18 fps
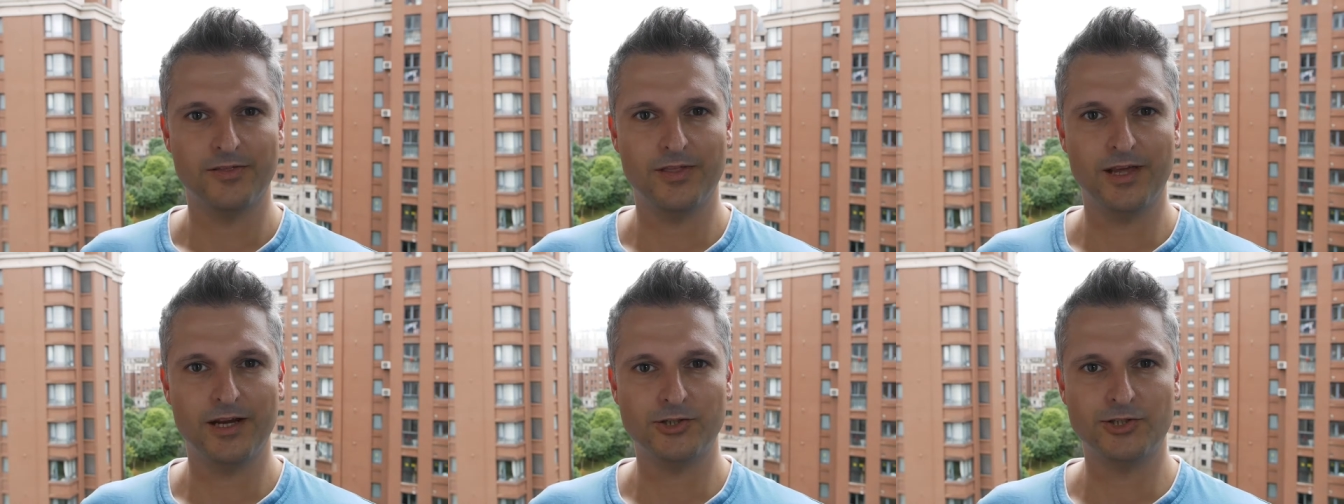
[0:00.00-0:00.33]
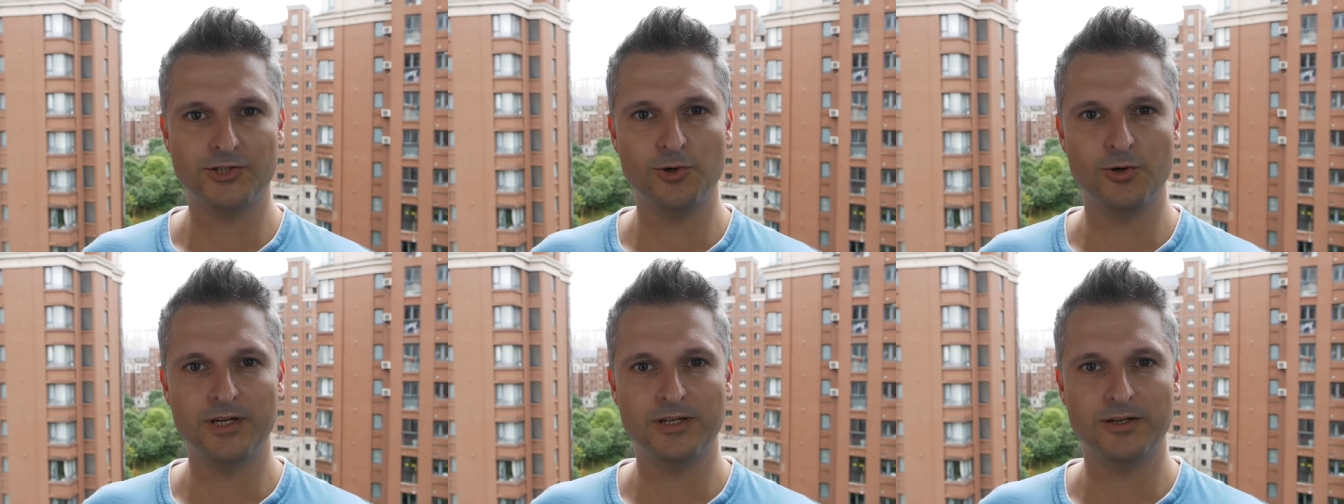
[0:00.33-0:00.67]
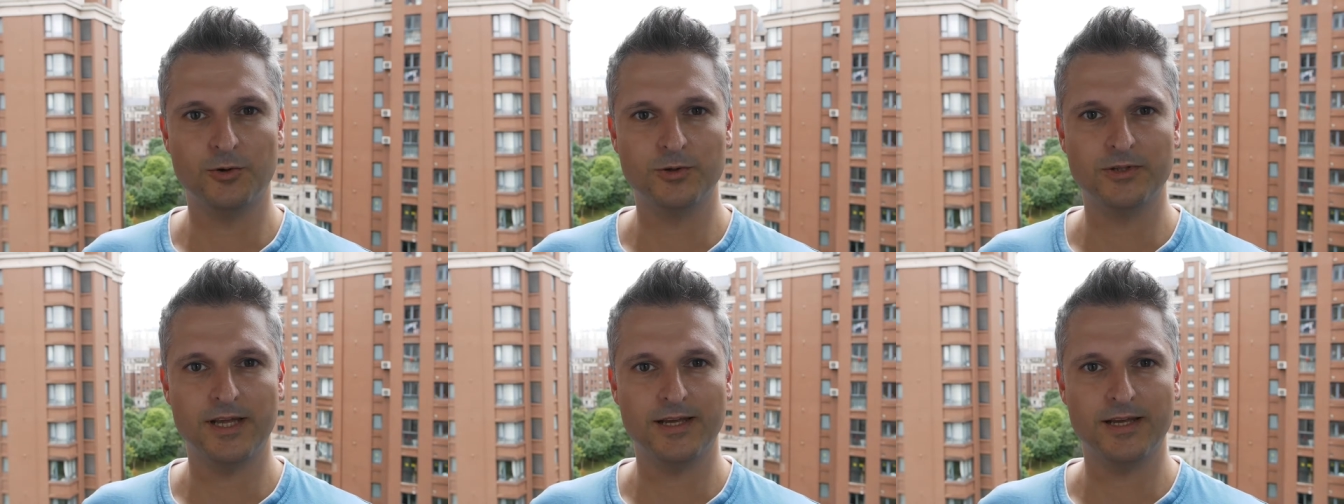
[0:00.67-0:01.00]
They are surely
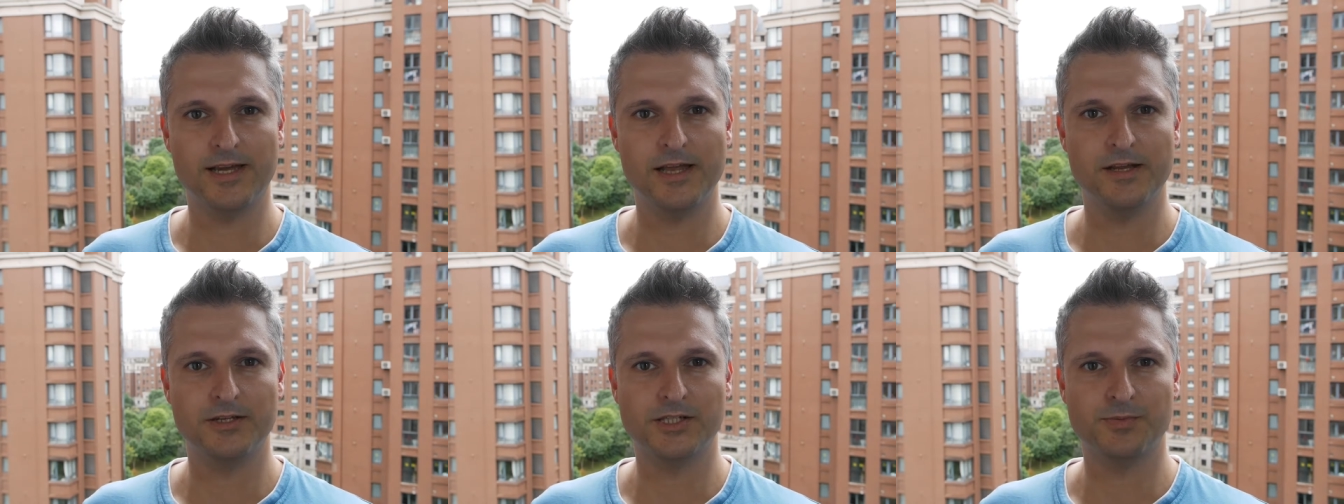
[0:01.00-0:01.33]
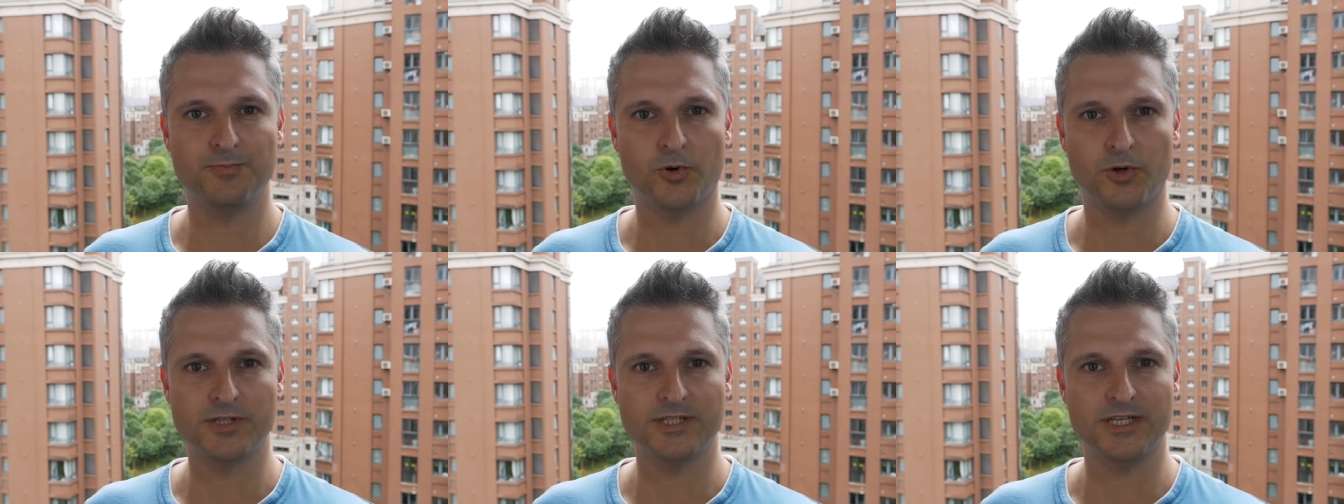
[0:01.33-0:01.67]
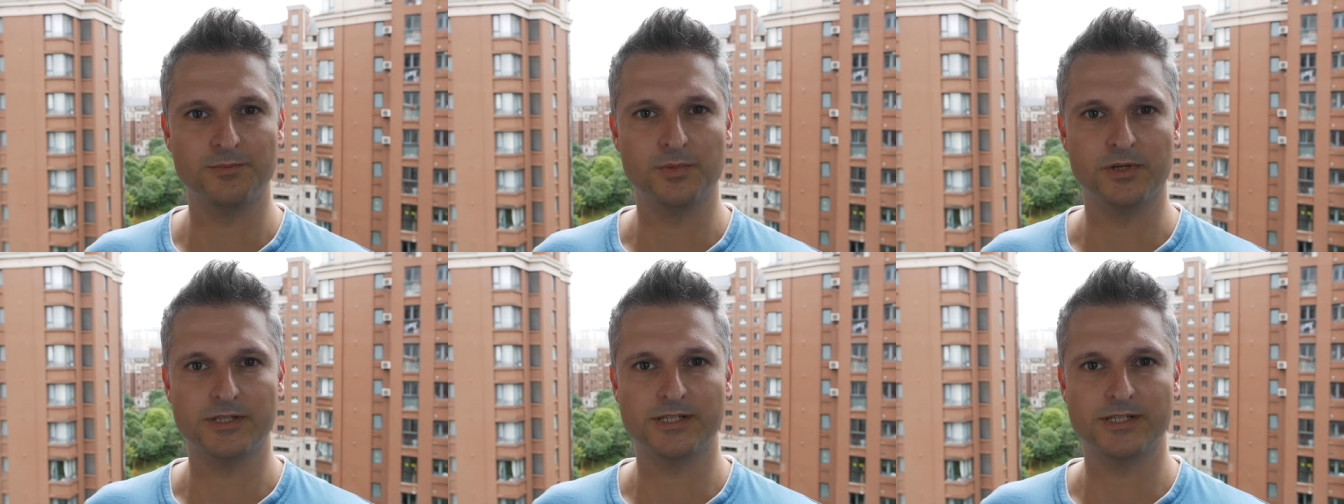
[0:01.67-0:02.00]
no dedicated sports
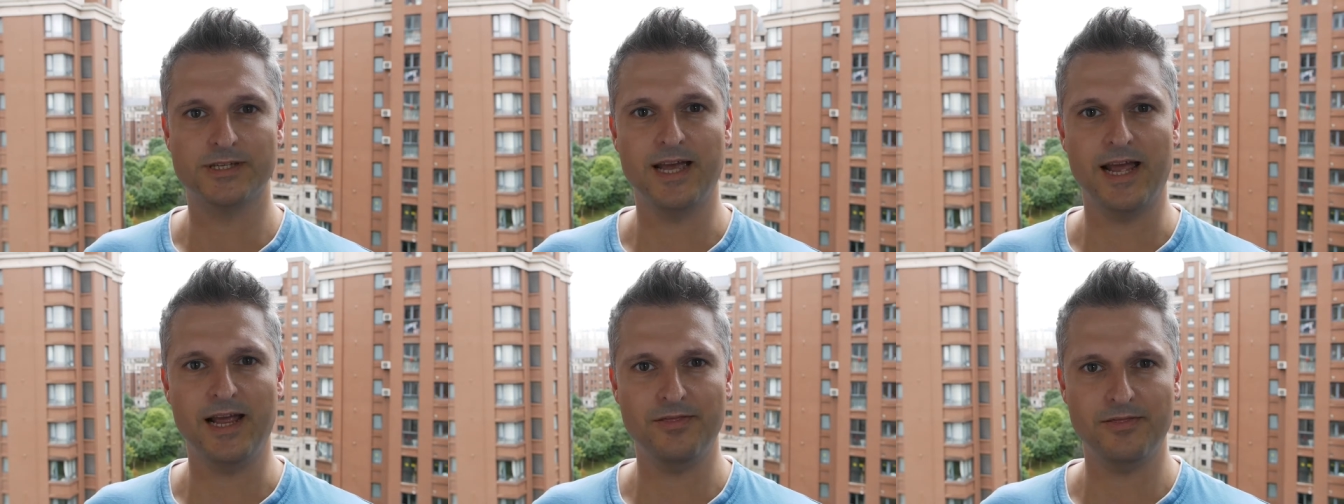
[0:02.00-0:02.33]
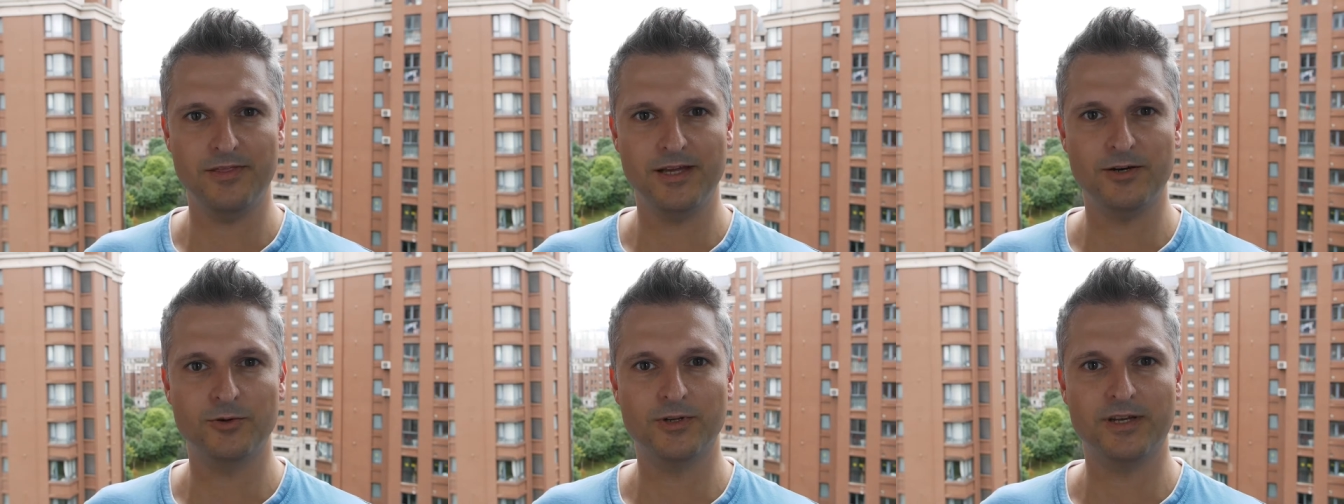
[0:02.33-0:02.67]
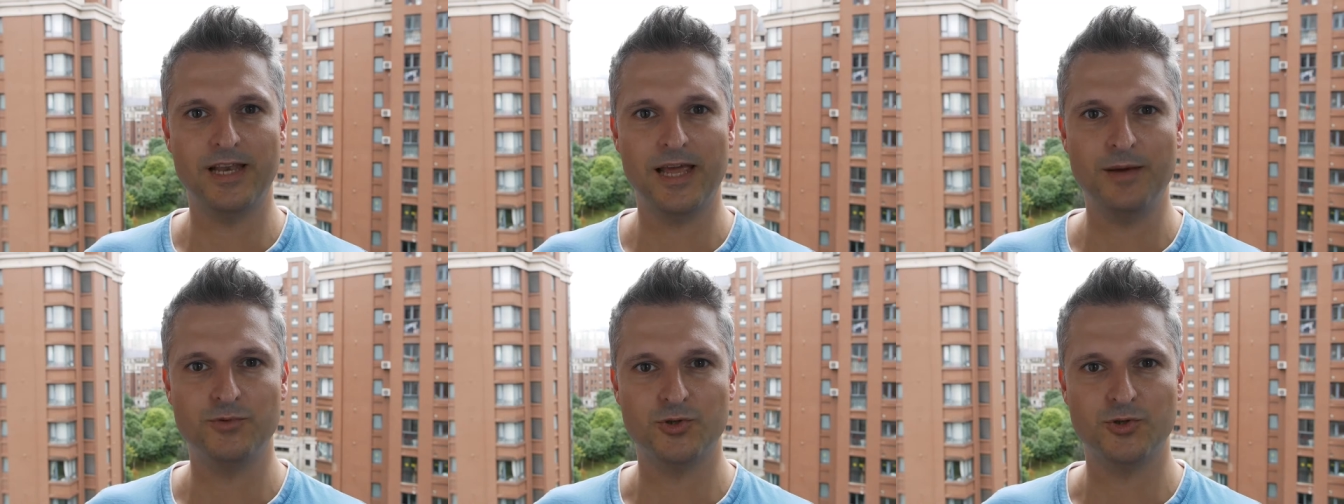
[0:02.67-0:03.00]
earbuds, and they don't
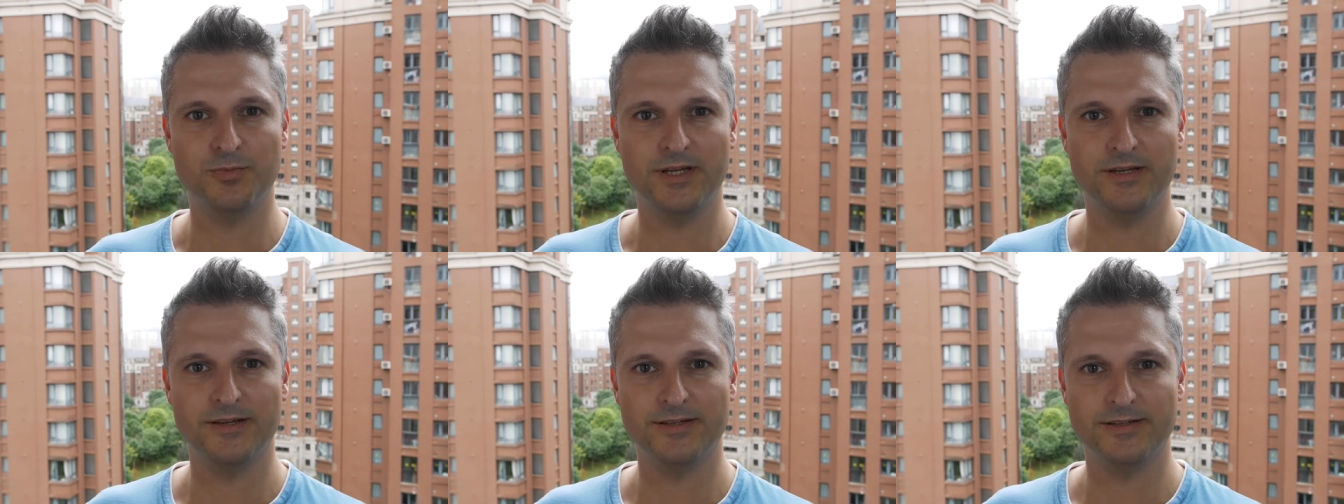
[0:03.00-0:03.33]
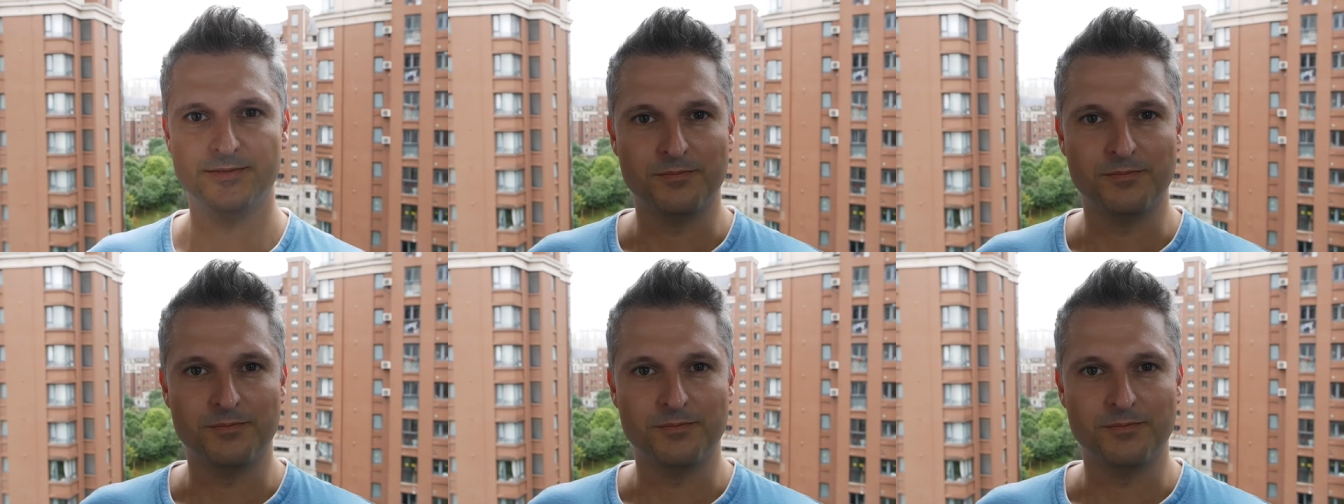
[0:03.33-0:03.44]
claim to be.